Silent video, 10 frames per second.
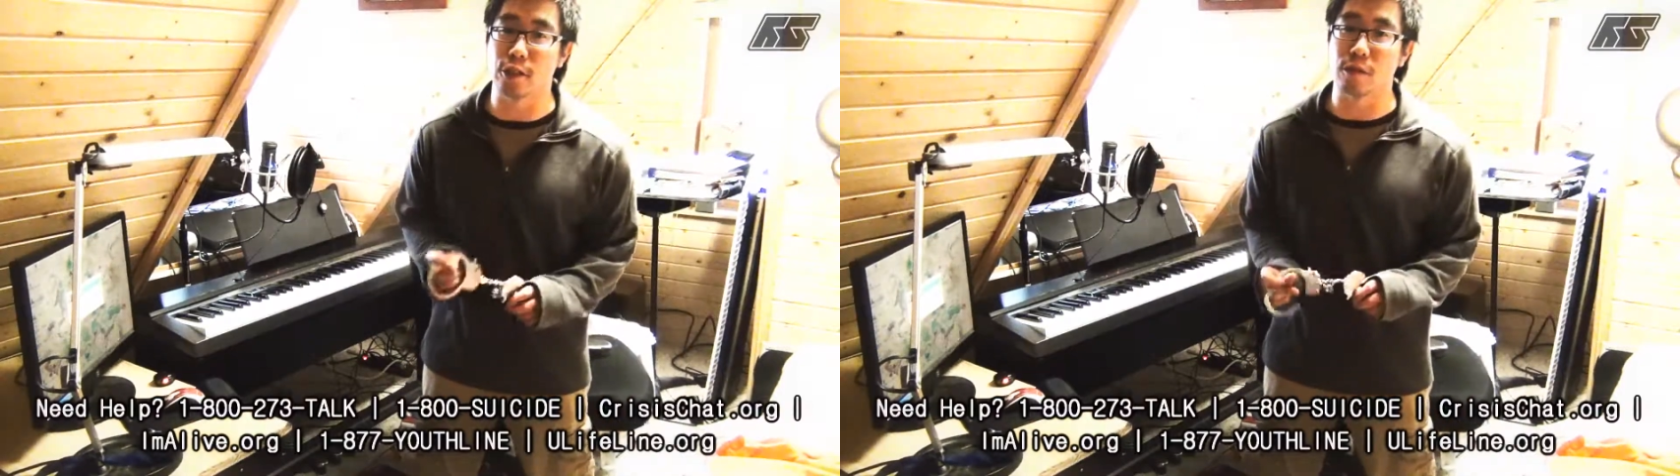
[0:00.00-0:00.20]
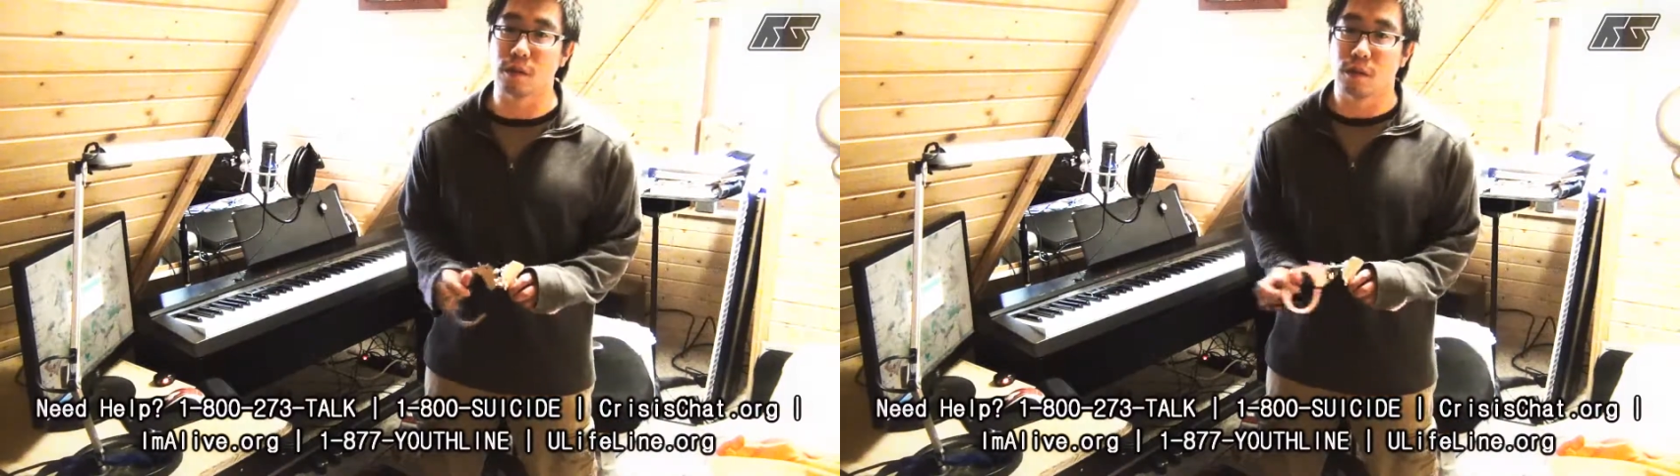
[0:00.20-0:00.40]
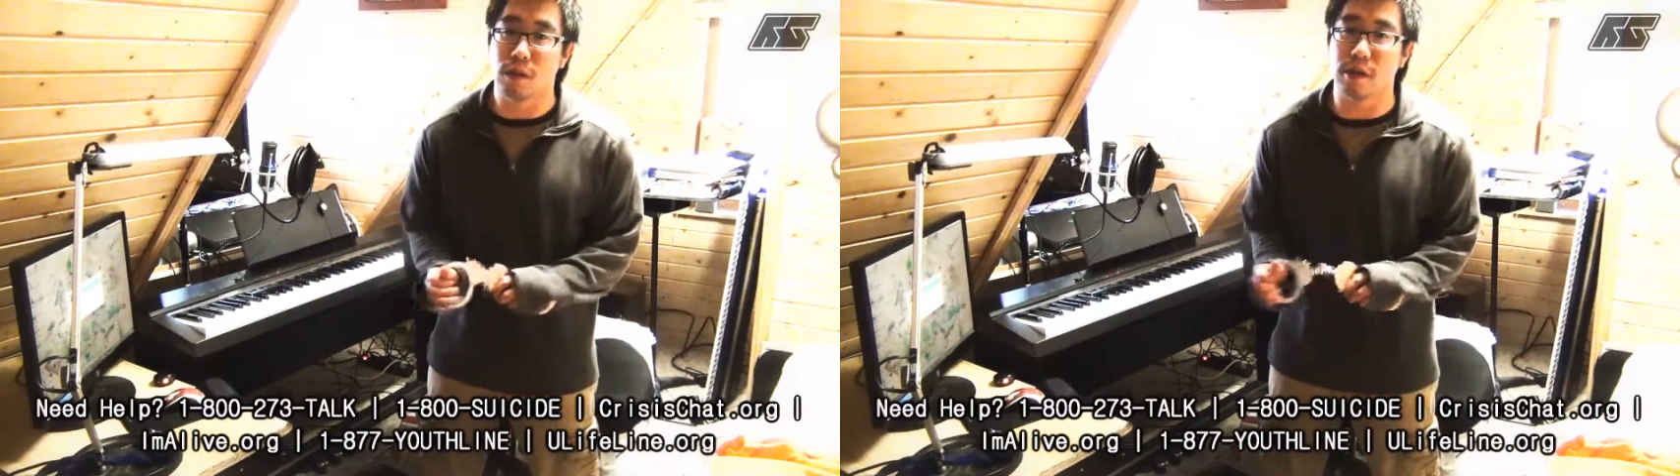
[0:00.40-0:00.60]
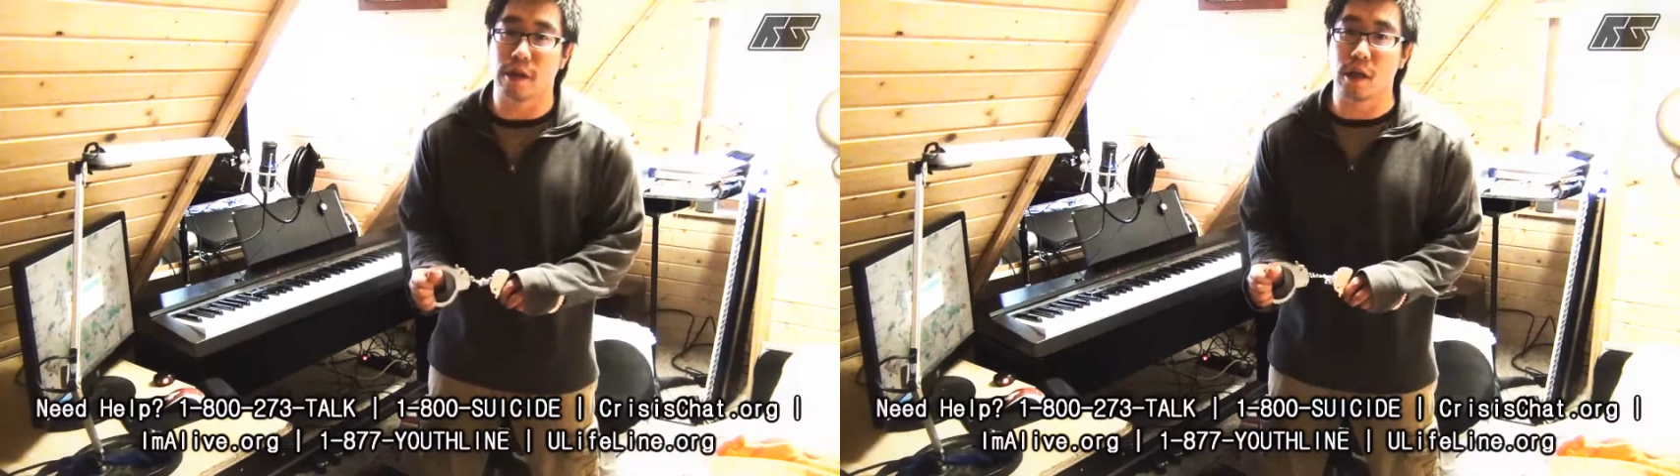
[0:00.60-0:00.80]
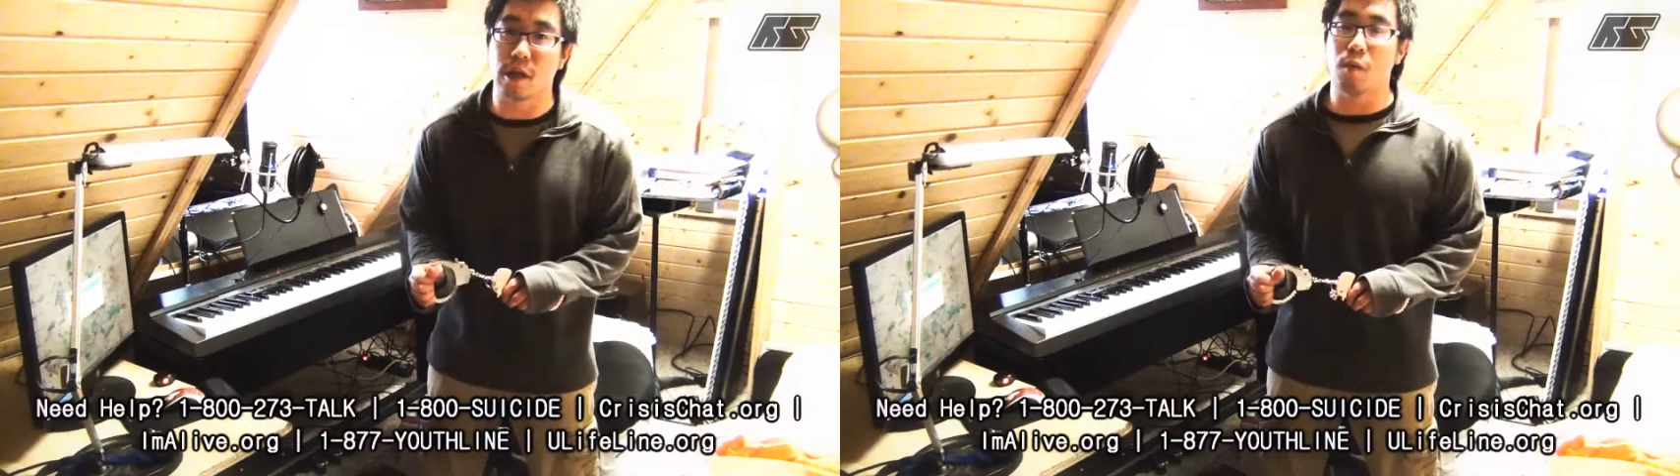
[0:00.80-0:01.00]
you,
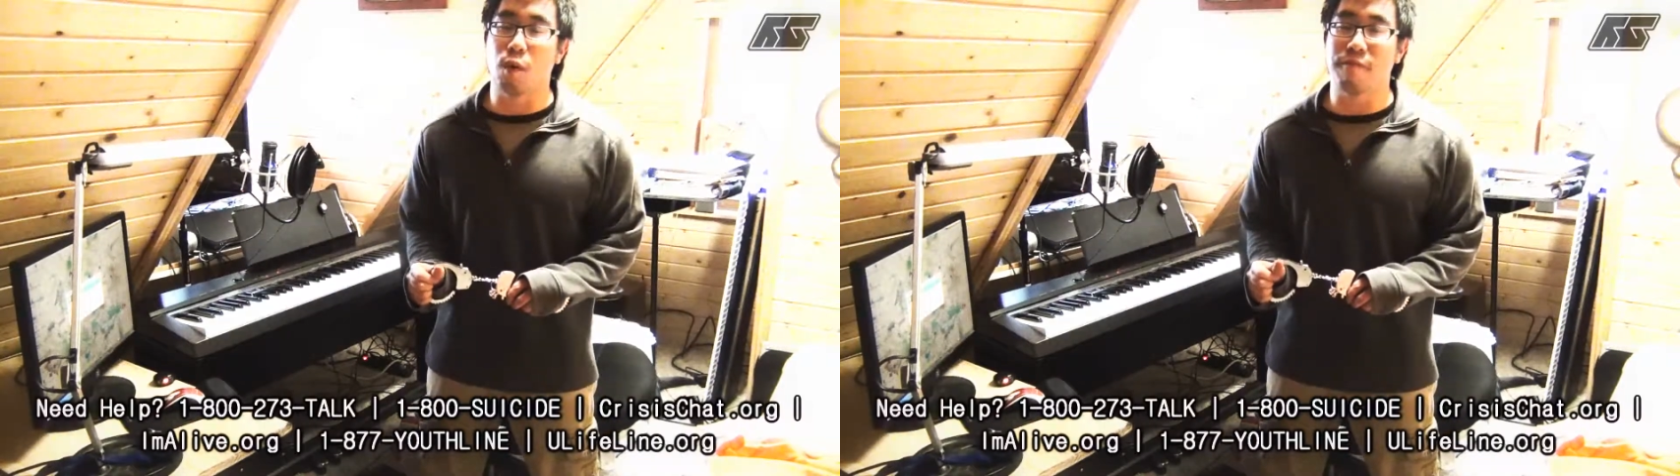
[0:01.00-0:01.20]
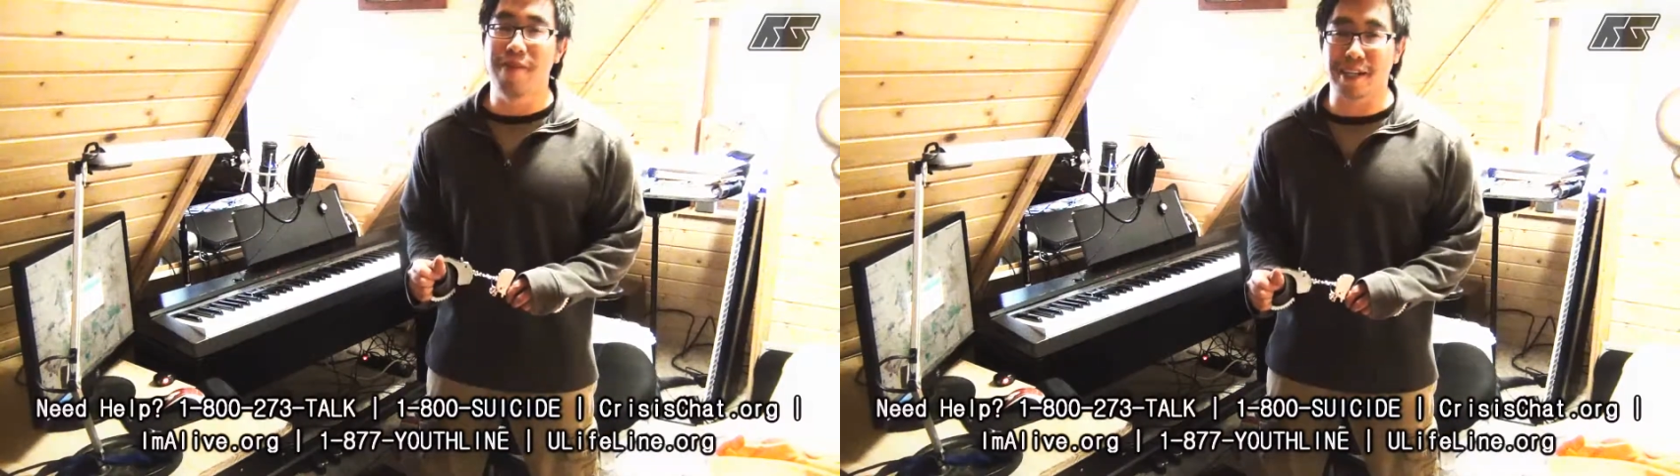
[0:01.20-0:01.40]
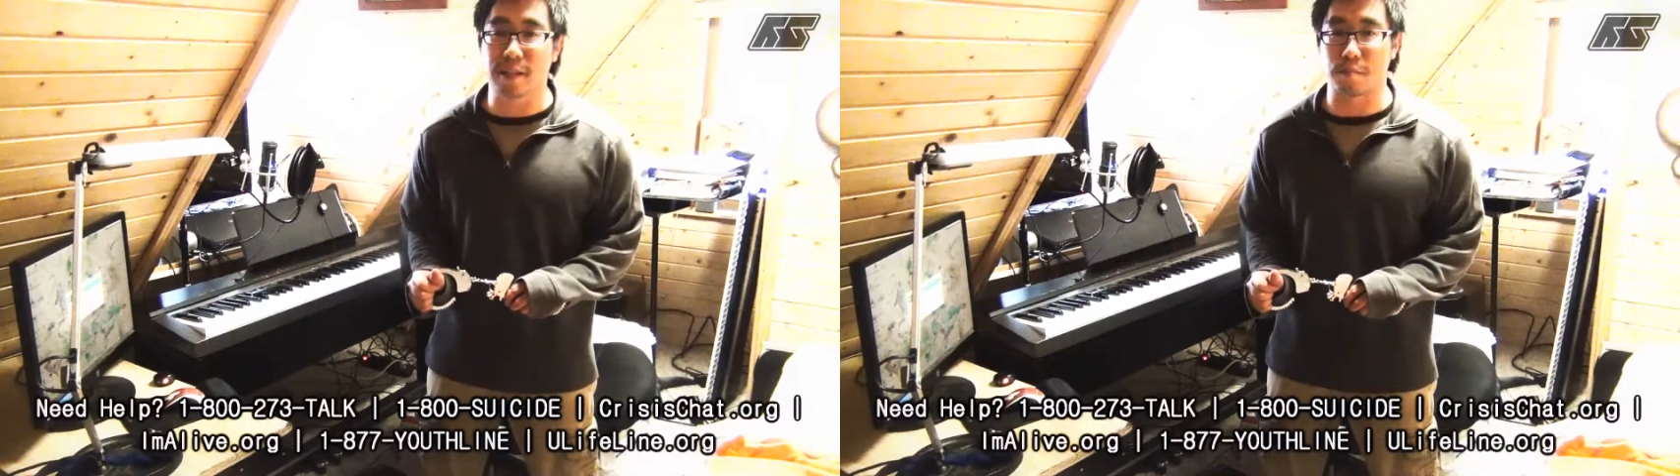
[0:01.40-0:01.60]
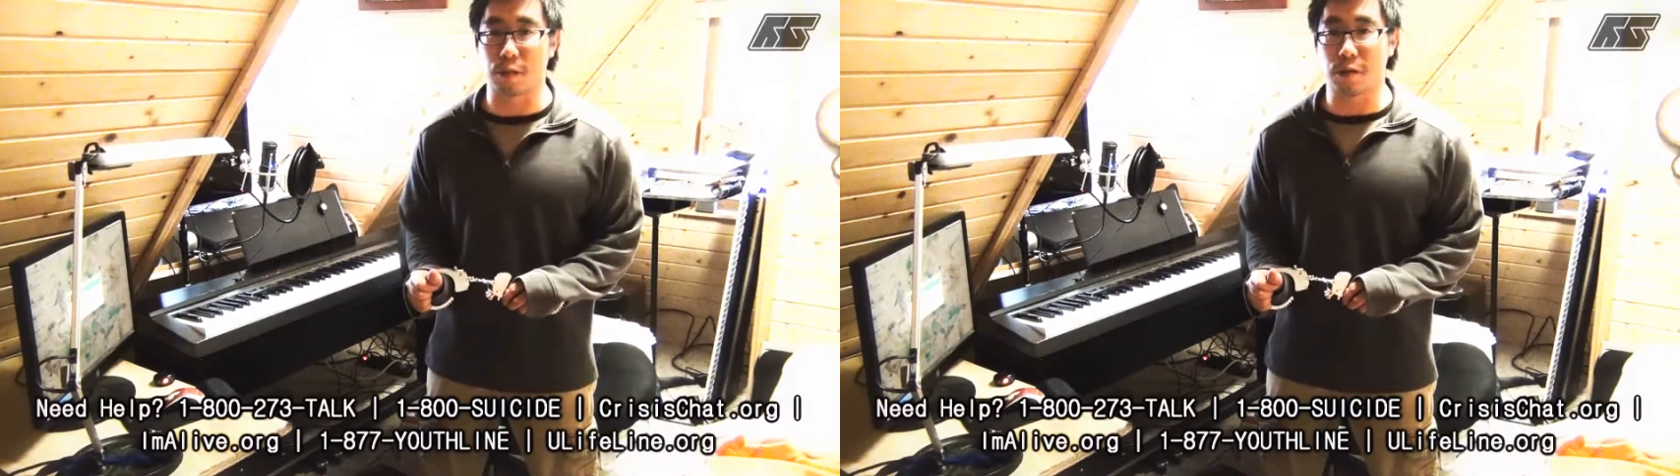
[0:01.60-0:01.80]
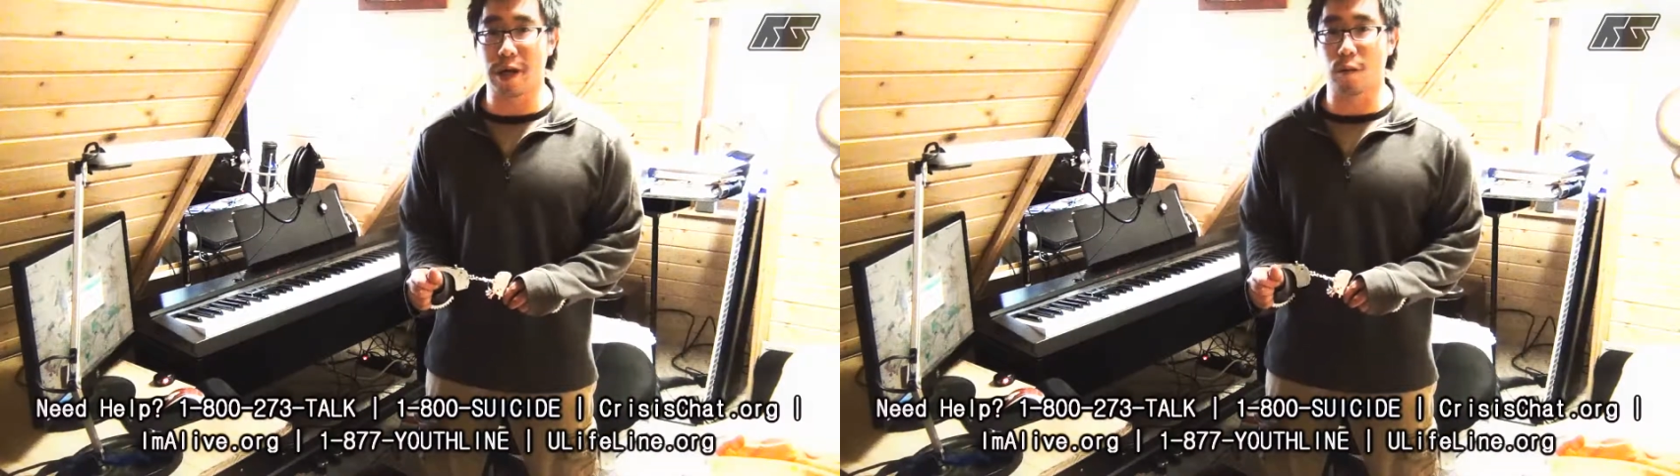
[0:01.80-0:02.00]
we're victims,
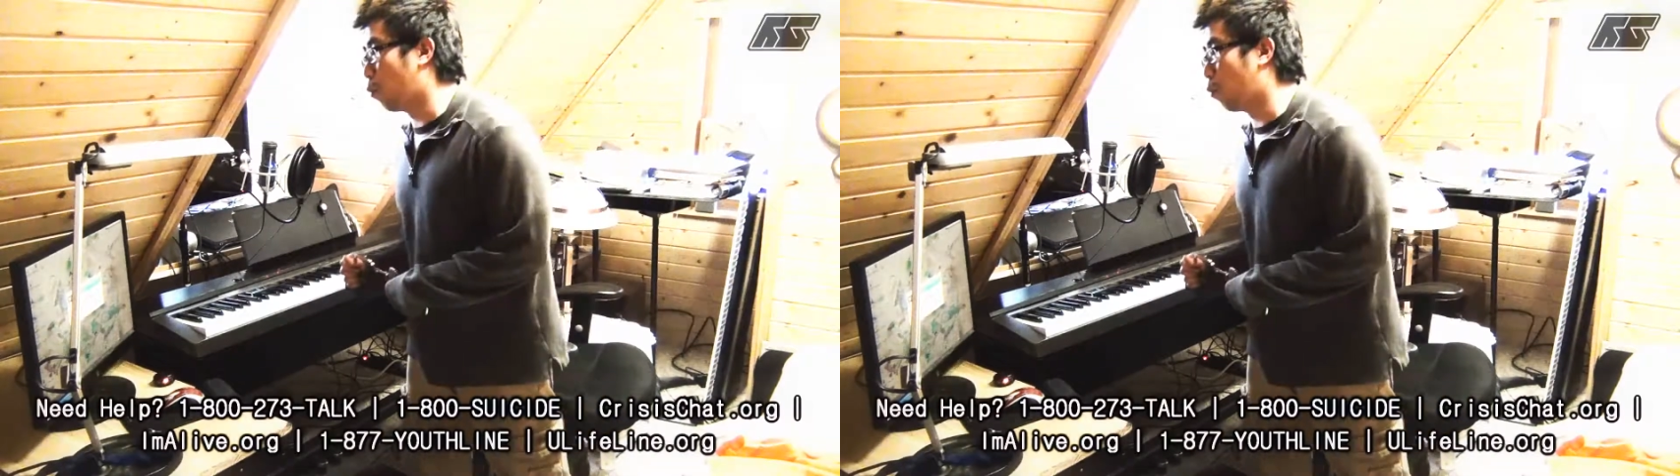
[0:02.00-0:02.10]
okay?